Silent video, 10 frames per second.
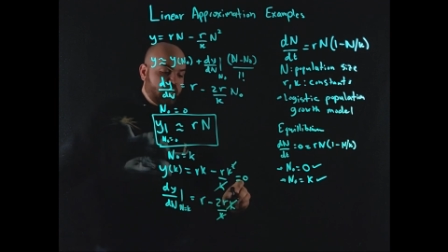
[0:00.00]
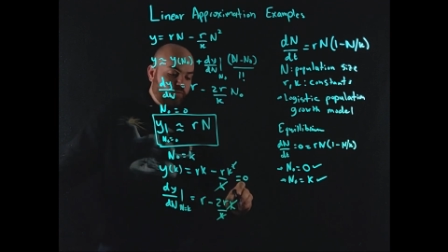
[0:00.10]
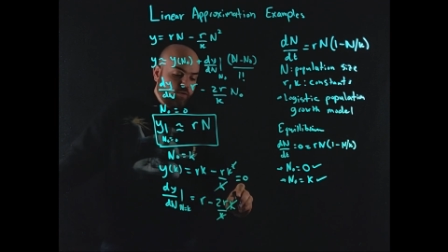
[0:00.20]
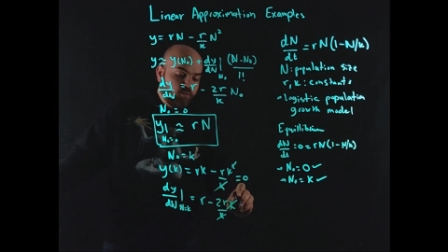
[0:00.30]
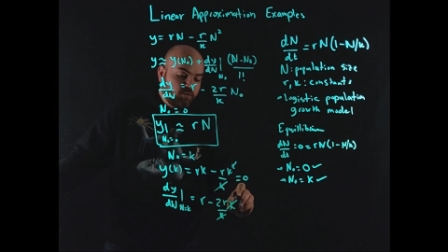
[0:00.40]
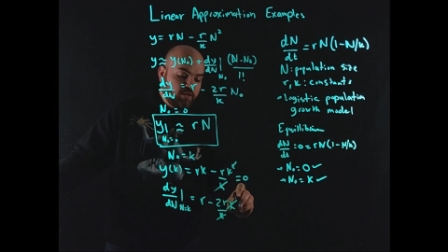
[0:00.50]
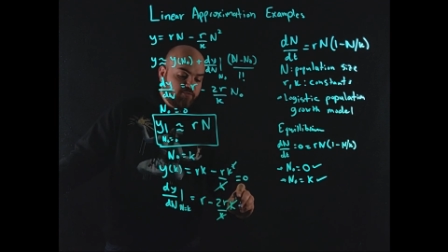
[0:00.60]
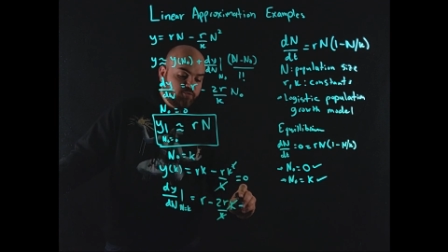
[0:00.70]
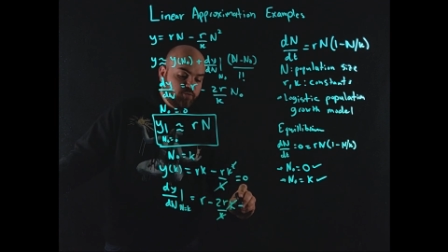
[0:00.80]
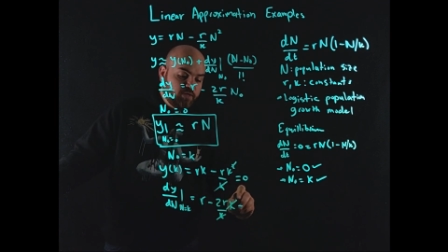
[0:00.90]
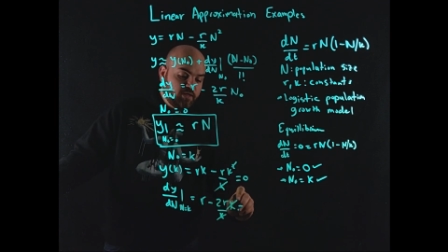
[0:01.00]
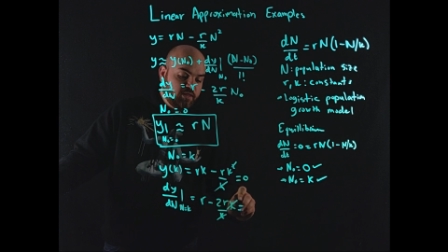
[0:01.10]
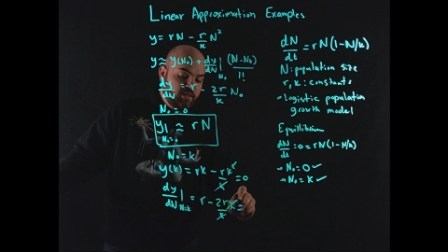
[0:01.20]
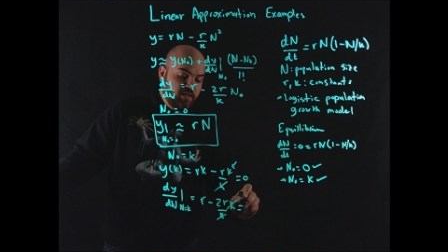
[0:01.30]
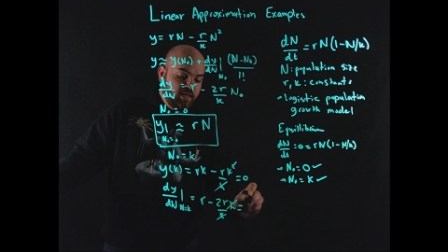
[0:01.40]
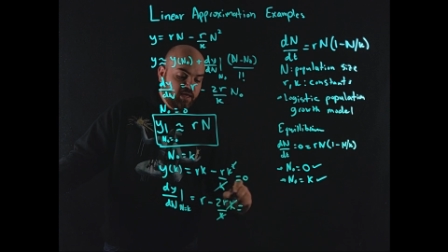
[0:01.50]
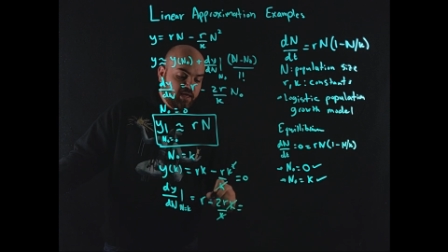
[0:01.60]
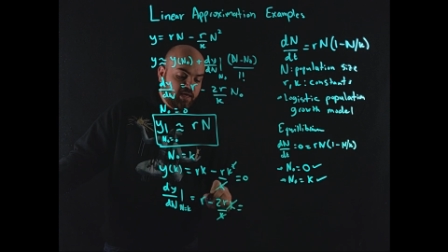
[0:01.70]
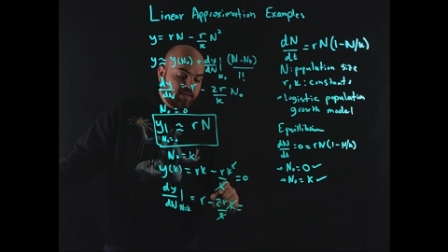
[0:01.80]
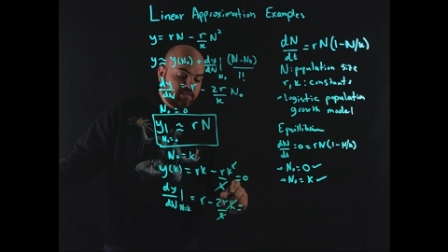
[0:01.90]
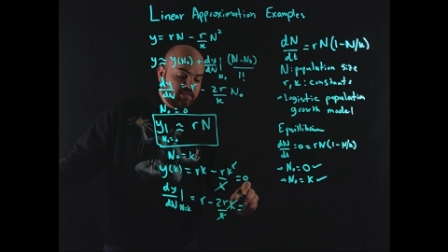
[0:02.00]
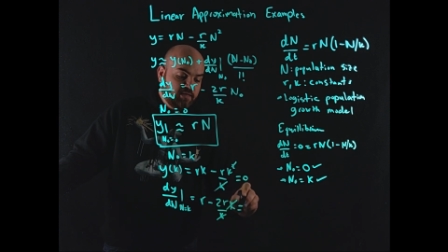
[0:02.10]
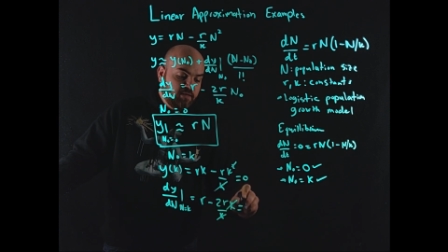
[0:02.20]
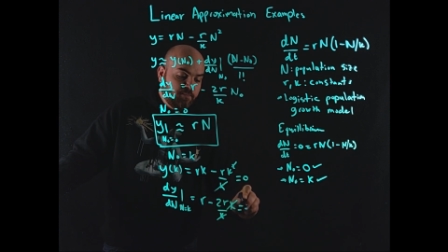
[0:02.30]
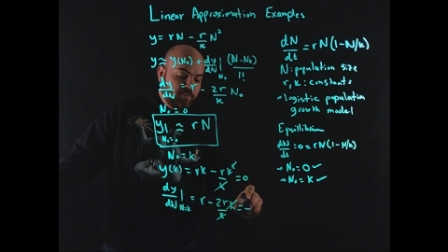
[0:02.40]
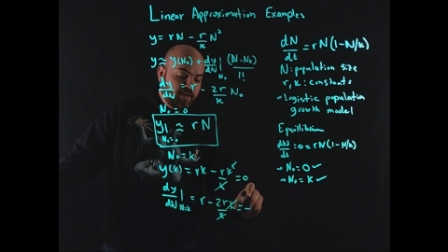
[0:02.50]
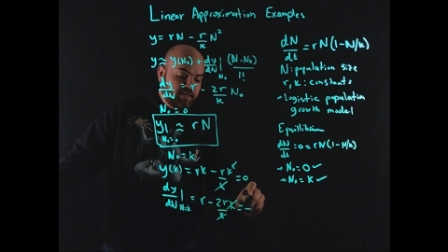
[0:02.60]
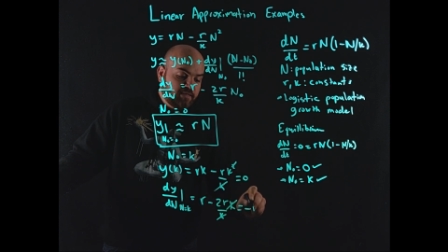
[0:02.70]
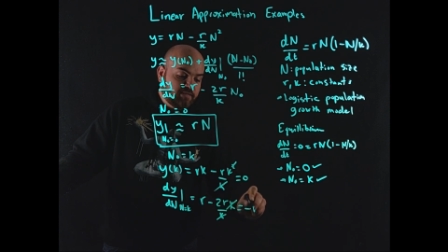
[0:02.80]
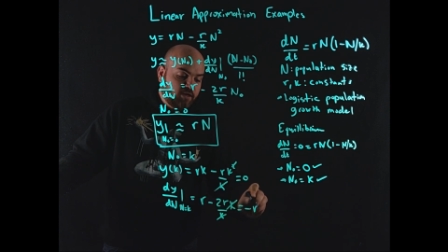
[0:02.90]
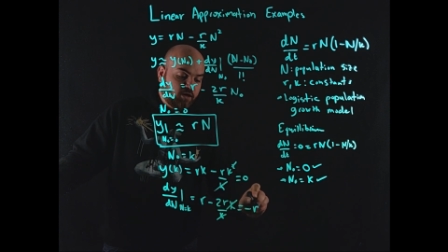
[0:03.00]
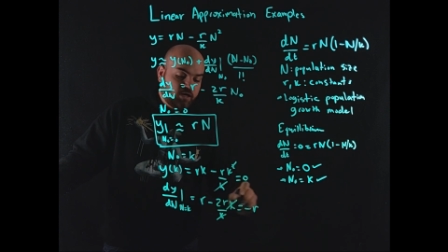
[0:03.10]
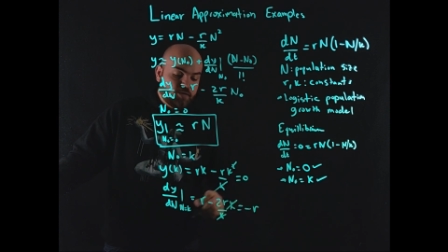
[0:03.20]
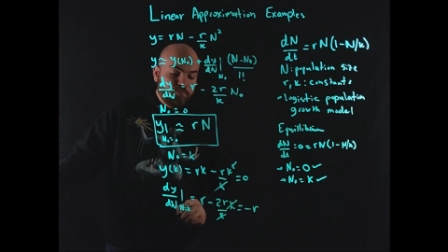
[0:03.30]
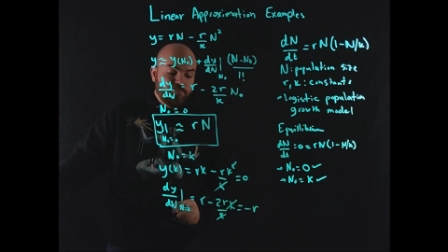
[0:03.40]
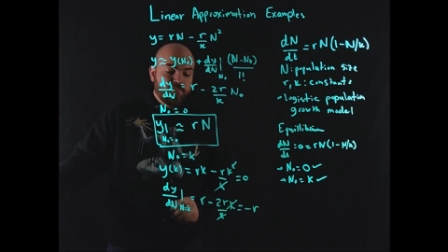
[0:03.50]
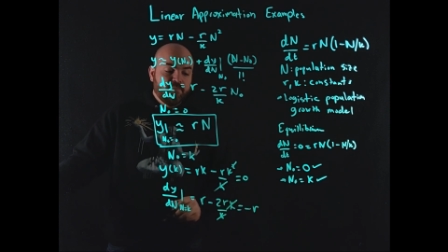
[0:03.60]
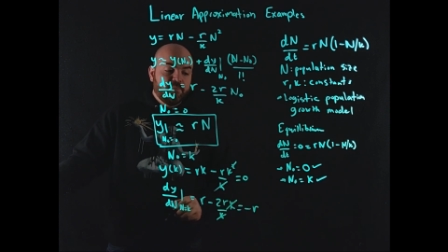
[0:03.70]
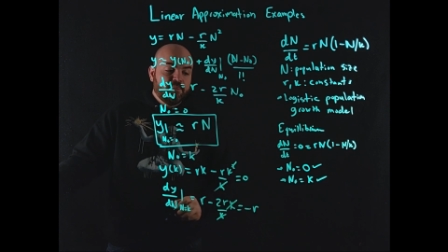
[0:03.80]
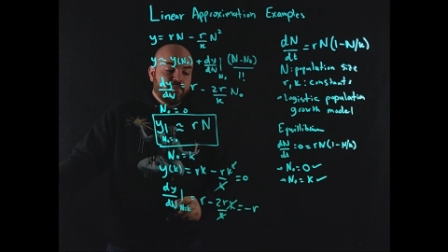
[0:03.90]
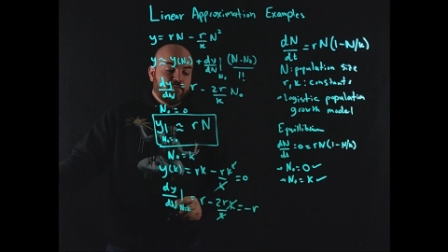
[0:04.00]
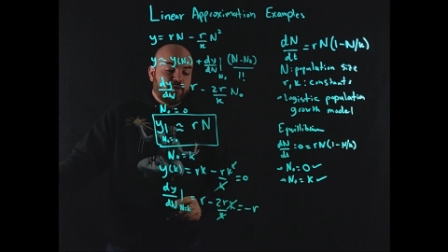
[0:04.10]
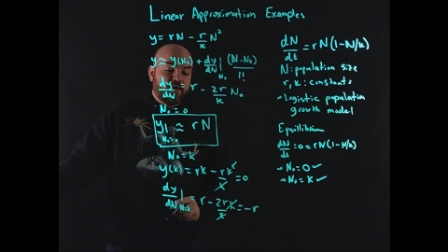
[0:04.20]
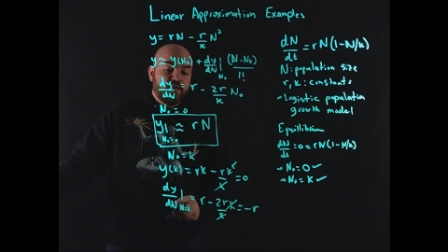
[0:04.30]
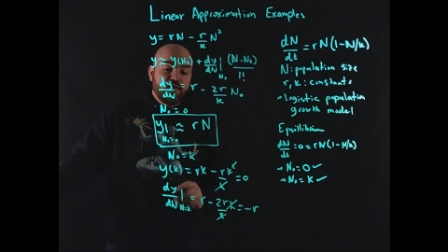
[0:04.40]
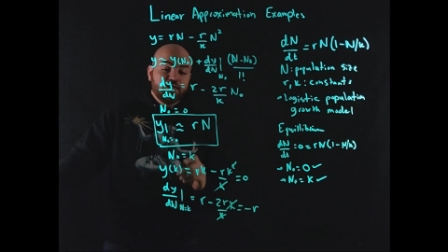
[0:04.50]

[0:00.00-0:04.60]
and what we're left with is minus r, right?